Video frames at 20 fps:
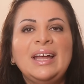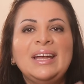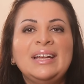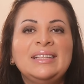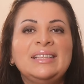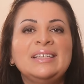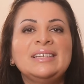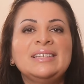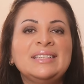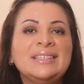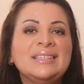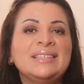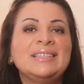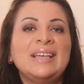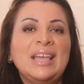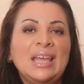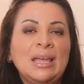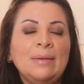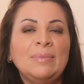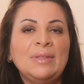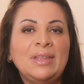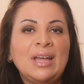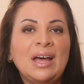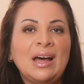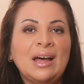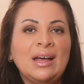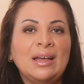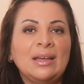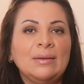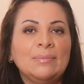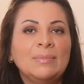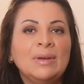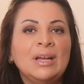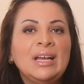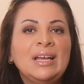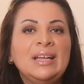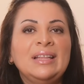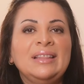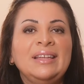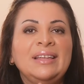At the same time,
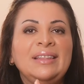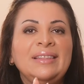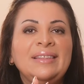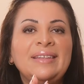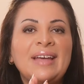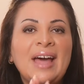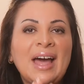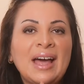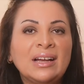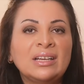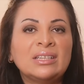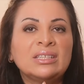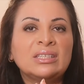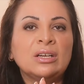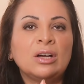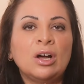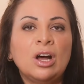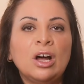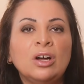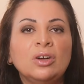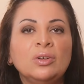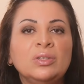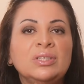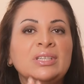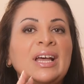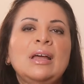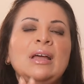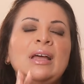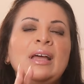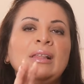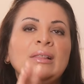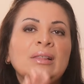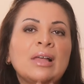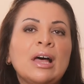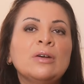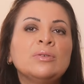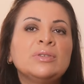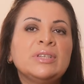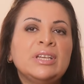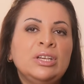the tax code
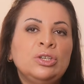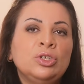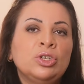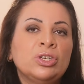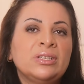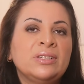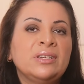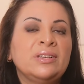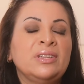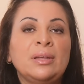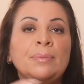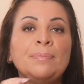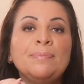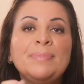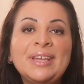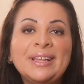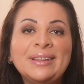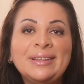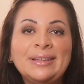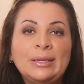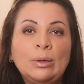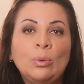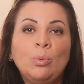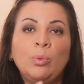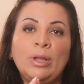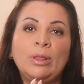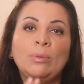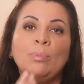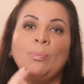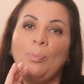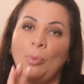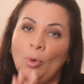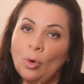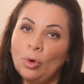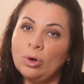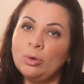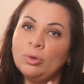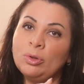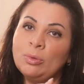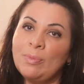allows interest deductibility when
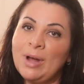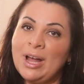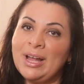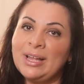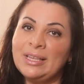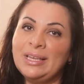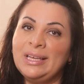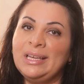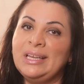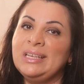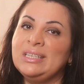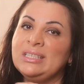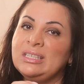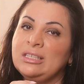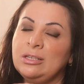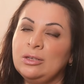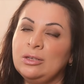borrowed money is